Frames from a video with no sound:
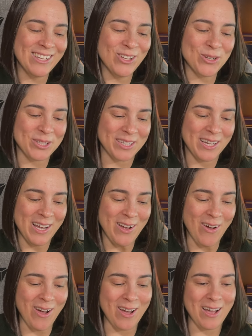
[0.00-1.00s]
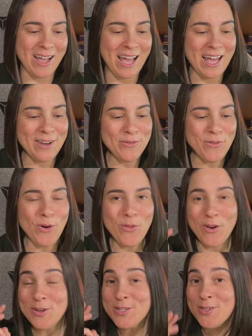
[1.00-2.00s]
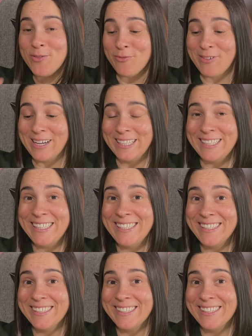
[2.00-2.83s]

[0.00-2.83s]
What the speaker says: look, out of all those three,